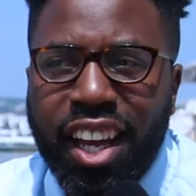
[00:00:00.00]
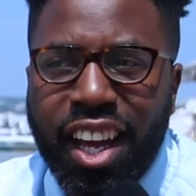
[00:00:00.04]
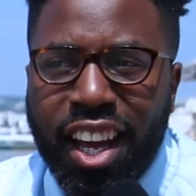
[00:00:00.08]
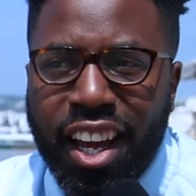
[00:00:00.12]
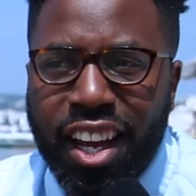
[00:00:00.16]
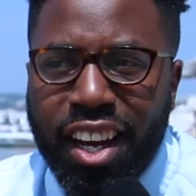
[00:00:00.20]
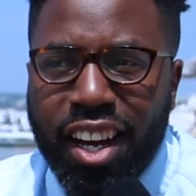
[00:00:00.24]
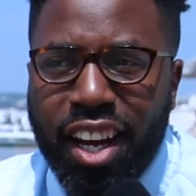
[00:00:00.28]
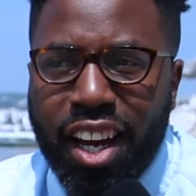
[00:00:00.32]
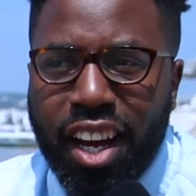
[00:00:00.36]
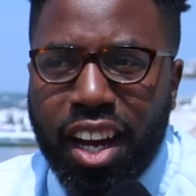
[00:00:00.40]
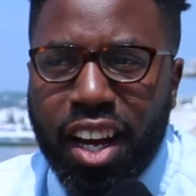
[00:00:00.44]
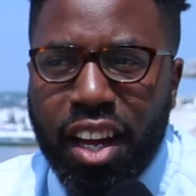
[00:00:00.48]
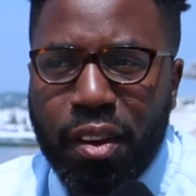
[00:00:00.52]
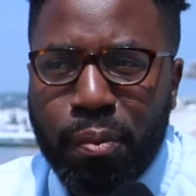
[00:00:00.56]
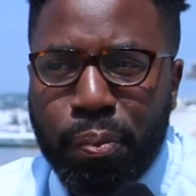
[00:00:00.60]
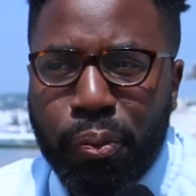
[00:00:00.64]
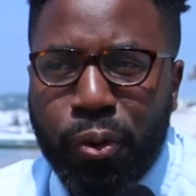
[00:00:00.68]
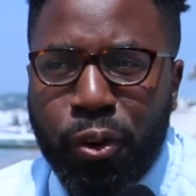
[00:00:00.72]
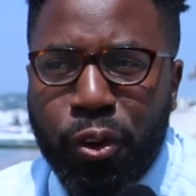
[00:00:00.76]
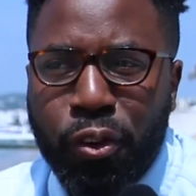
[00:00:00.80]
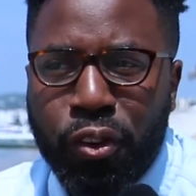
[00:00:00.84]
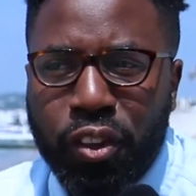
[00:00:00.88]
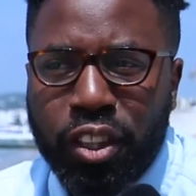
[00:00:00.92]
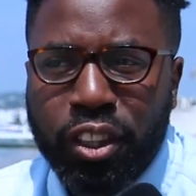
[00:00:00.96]
and uh,
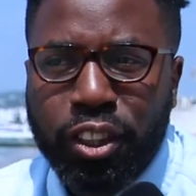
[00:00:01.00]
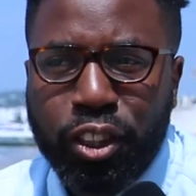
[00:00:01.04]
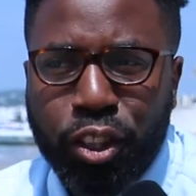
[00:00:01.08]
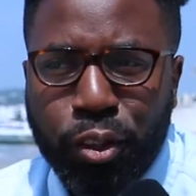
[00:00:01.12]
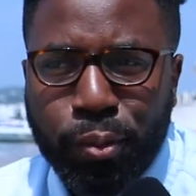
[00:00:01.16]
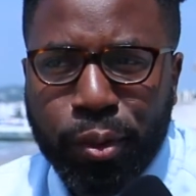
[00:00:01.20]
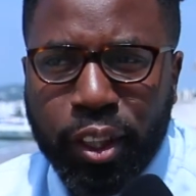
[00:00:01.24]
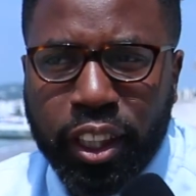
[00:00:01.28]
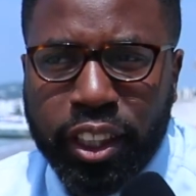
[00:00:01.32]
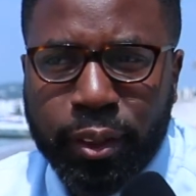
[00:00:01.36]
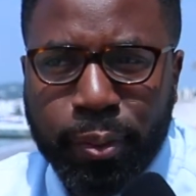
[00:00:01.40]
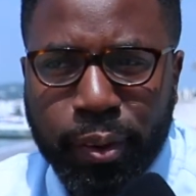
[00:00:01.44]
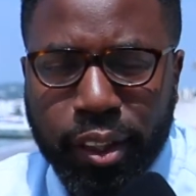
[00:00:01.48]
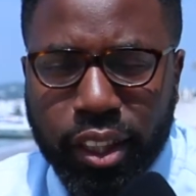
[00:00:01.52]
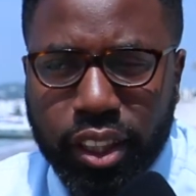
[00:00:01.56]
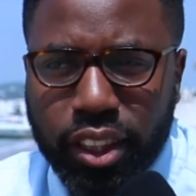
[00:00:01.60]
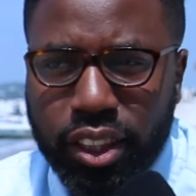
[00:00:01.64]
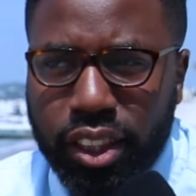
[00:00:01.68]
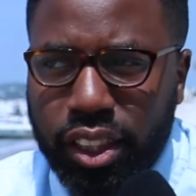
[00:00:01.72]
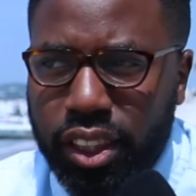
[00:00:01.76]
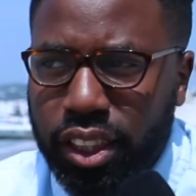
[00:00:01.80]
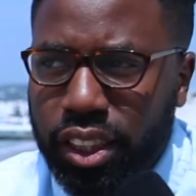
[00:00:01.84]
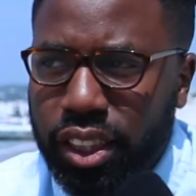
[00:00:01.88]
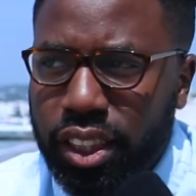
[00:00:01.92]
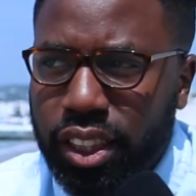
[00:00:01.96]
improve consumer
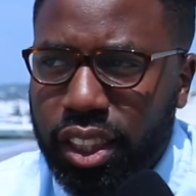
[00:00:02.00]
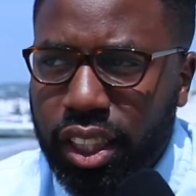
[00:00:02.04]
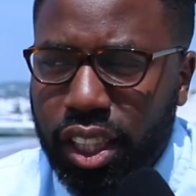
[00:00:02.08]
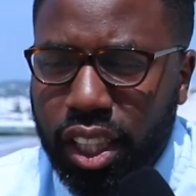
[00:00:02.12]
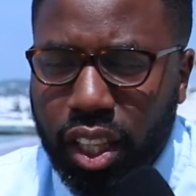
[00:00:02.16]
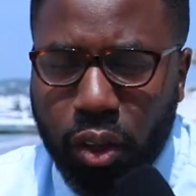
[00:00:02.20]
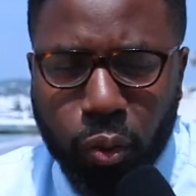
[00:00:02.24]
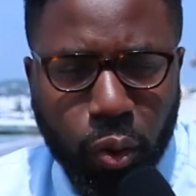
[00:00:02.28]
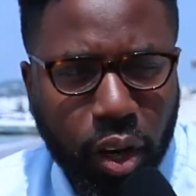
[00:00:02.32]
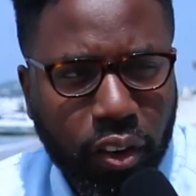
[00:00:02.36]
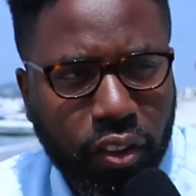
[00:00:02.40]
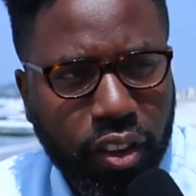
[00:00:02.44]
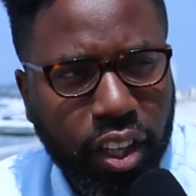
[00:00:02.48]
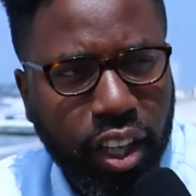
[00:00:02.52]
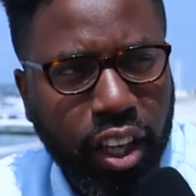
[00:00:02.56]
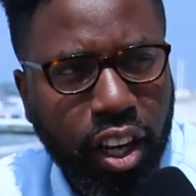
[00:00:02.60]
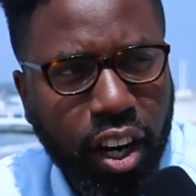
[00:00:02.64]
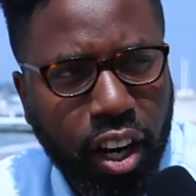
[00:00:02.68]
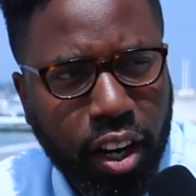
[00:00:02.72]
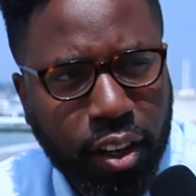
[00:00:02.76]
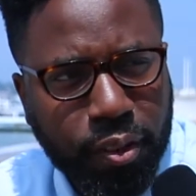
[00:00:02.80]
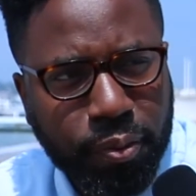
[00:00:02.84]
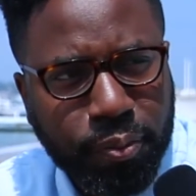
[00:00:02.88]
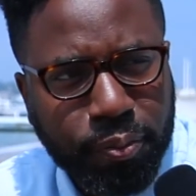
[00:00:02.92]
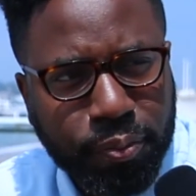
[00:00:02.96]
experiences wherever they
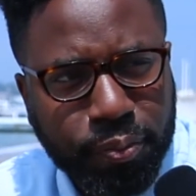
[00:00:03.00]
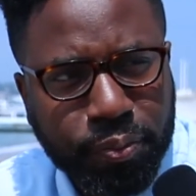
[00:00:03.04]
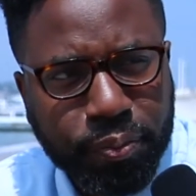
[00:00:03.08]
are.